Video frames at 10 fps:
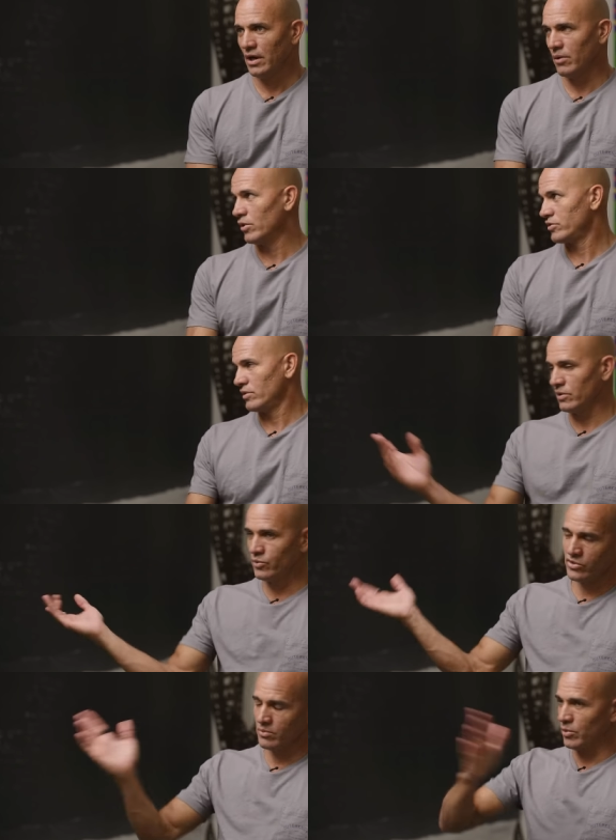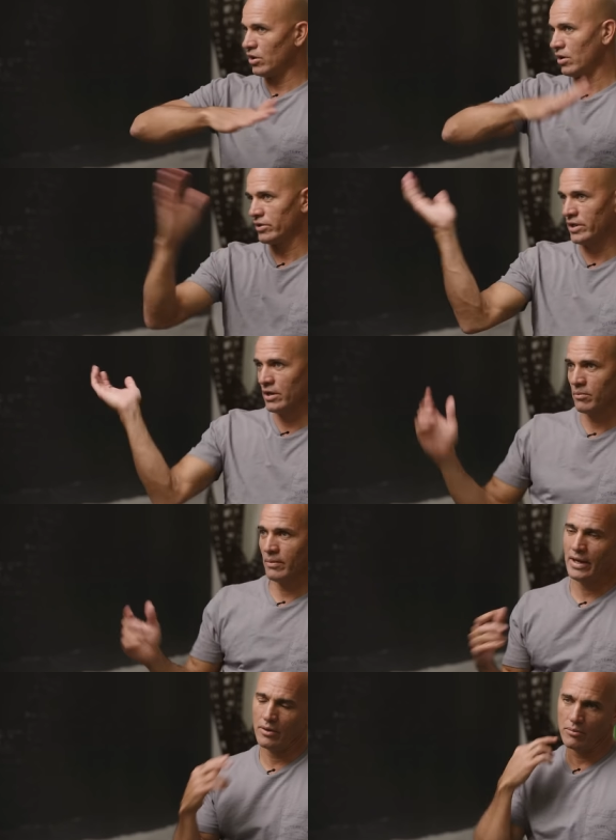I wasn't losing the ball, you know,
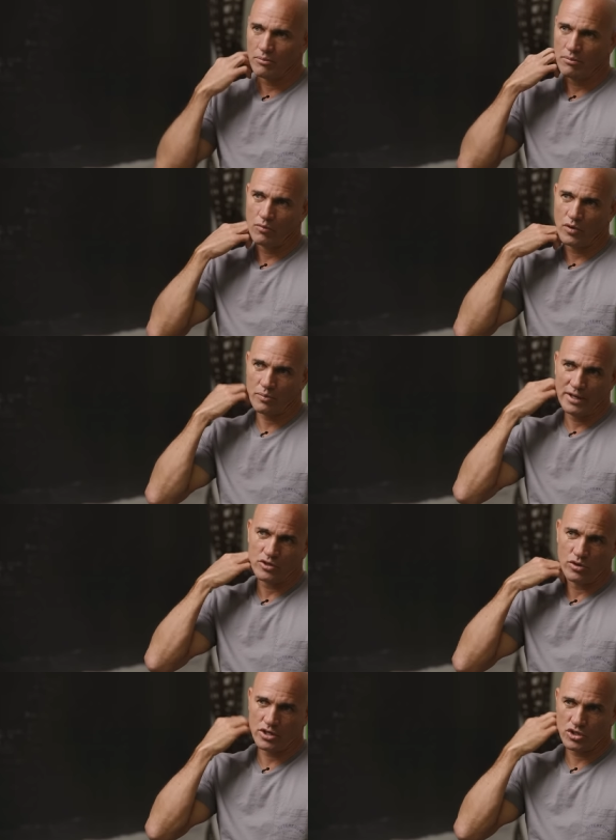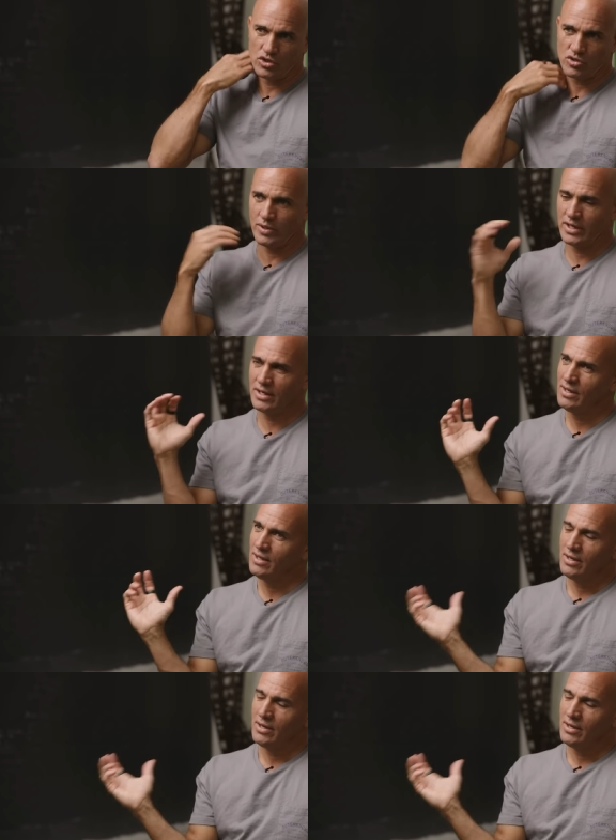my, with my traditional swing,